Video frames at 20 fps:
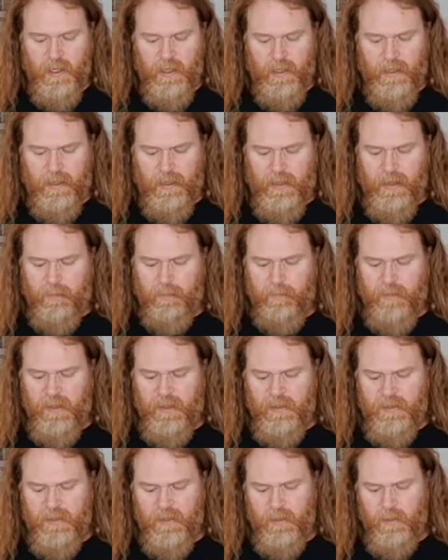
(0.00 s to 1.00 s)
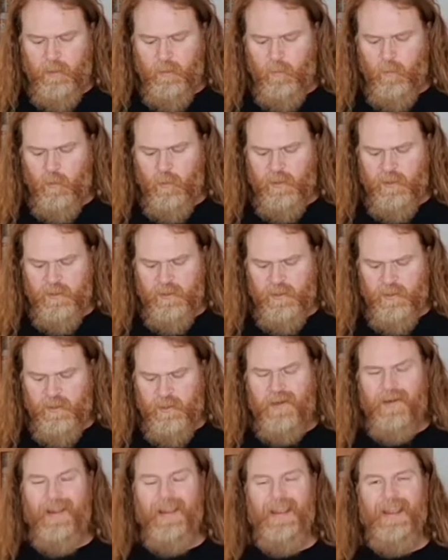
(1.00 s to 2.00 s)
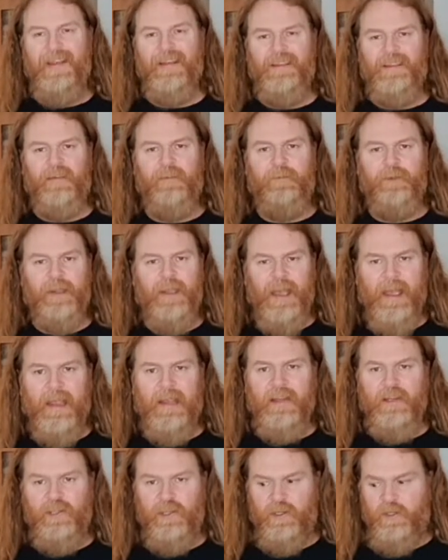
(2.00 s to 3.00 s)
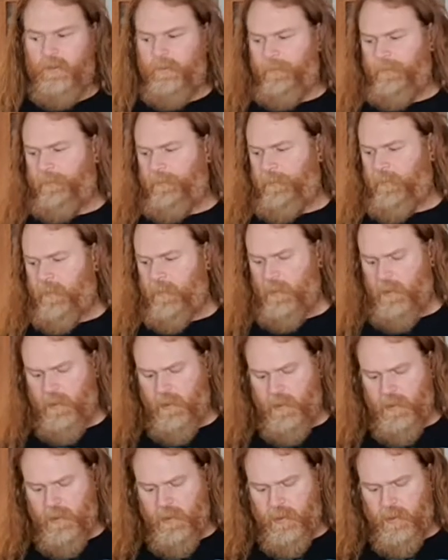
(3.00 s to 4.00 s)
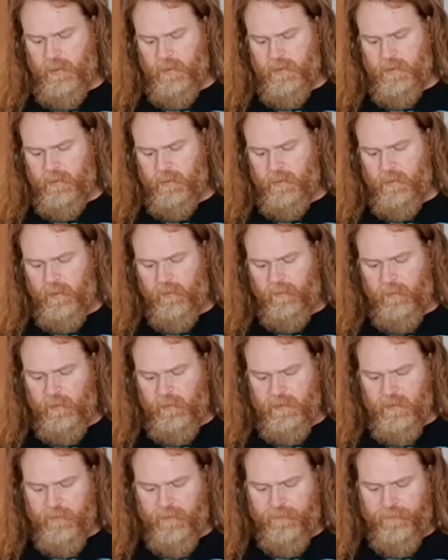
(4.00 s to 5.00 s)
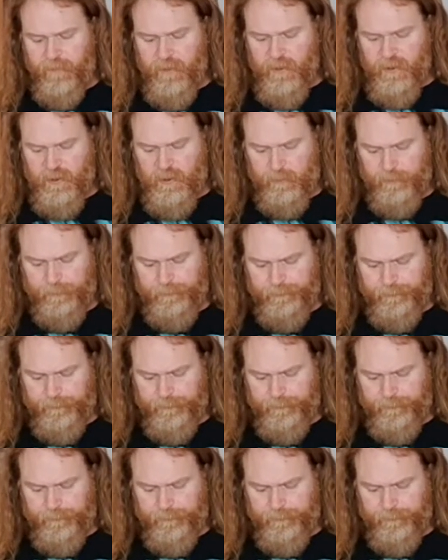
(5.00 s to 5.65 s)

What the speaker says: and it led me to want to eat something Asian. So I've looked in the fridge